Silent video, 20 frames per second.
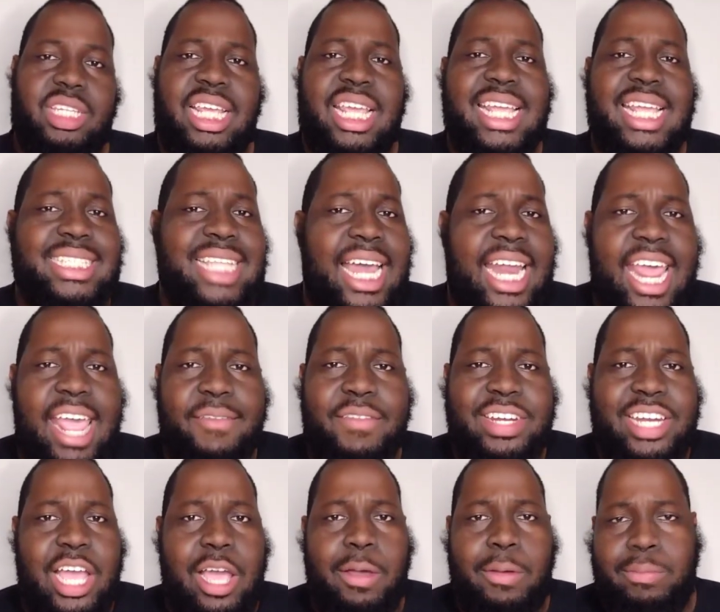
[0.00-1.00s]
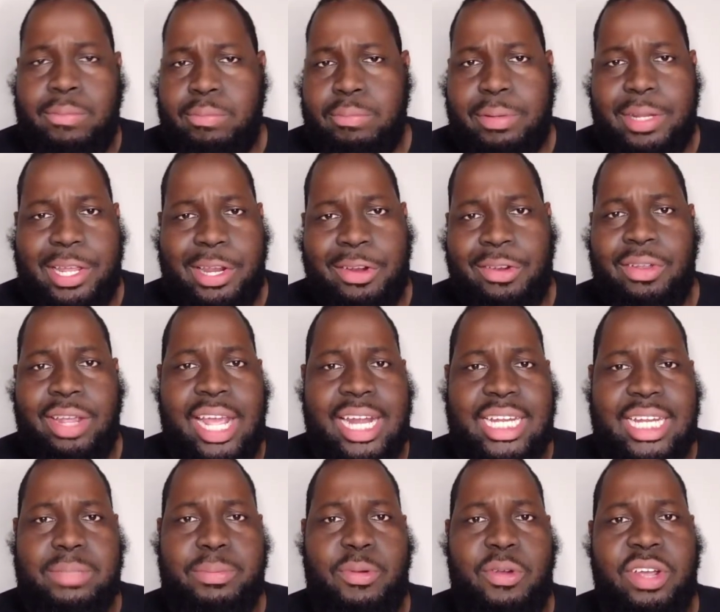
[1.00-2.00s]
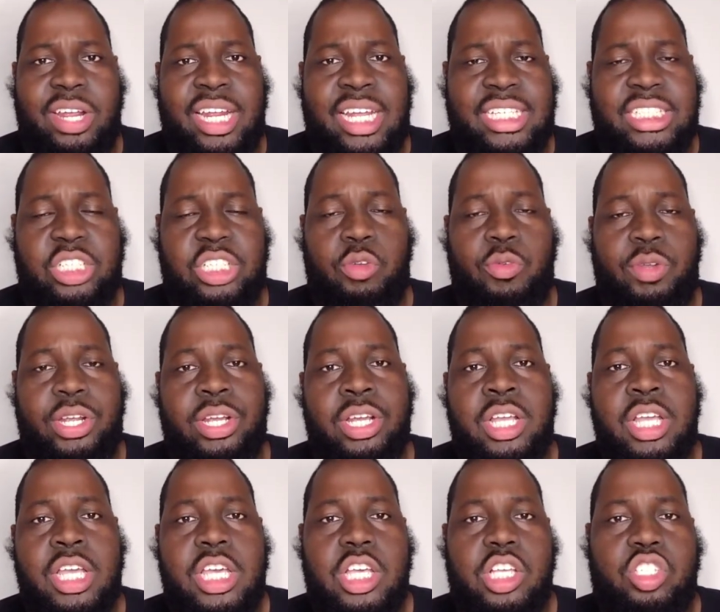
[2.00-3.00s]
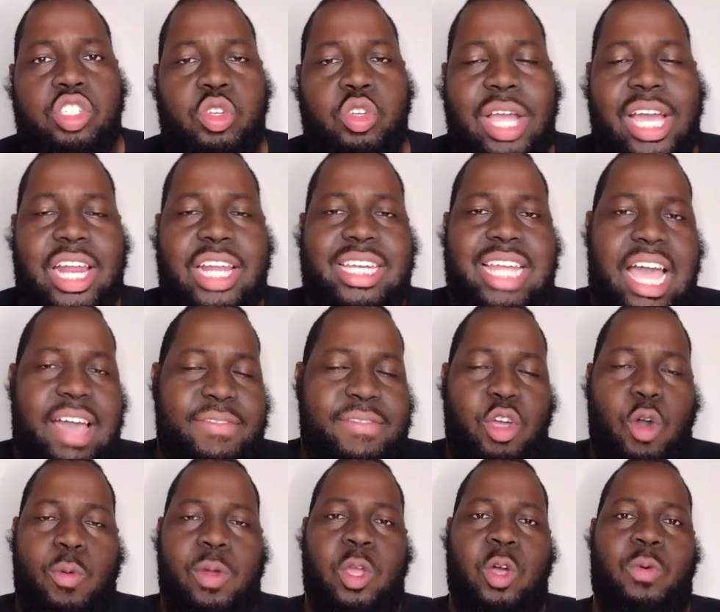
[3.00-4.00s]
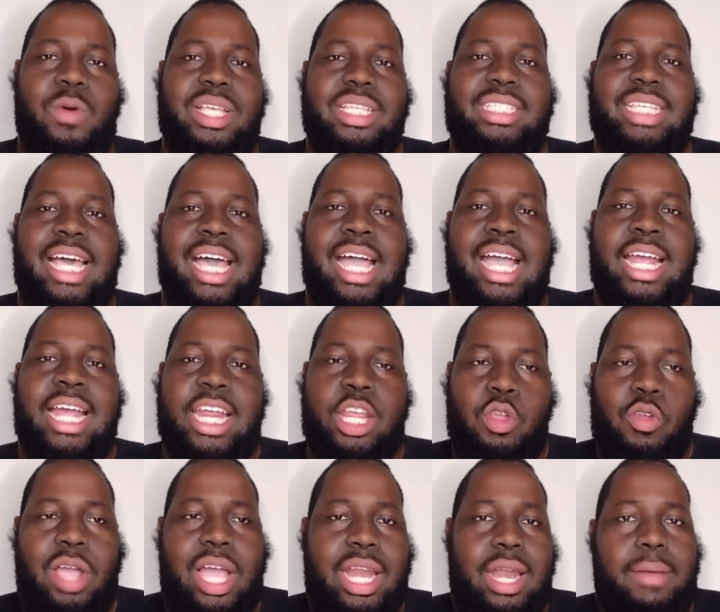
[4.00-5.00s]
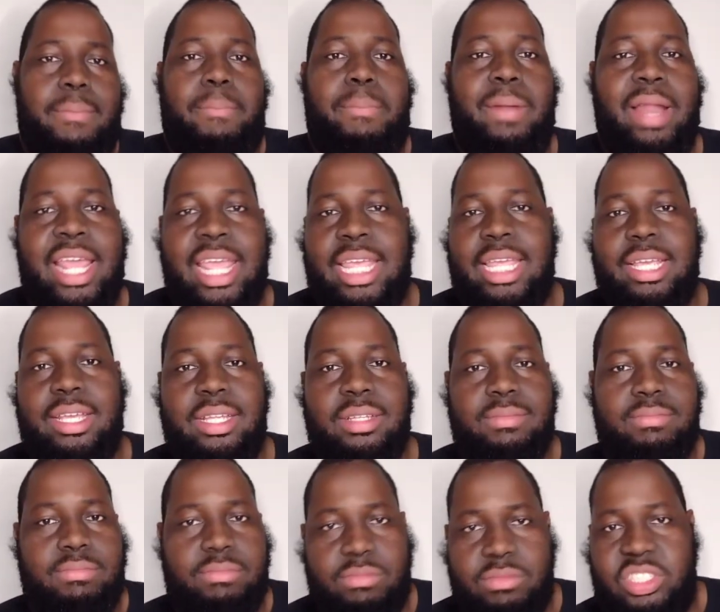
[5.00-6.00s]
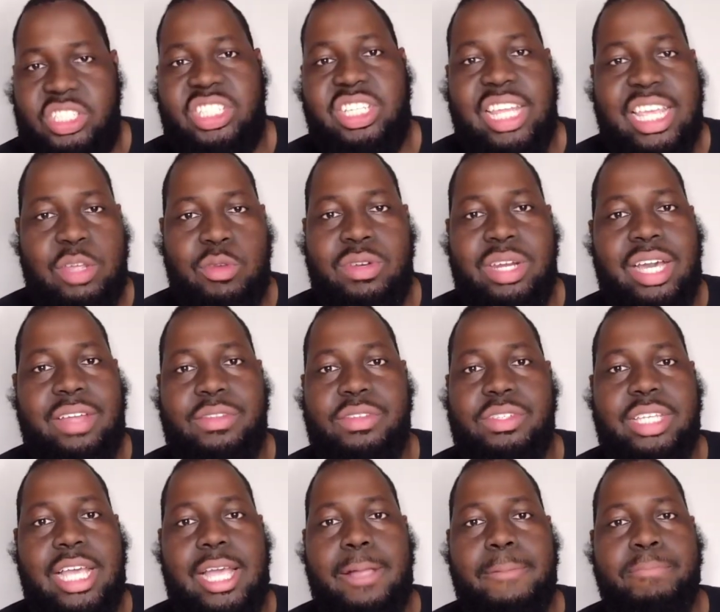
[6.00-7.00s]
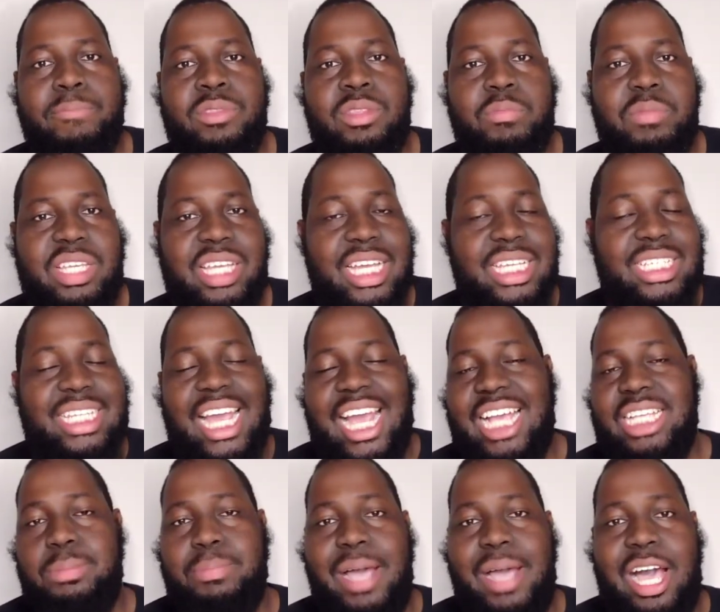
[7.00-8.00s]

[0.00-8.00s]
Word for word: he's not an every down player at this point in his career. So you got Odafe Oweh on one side and you got a blank slate on the other side because Tyus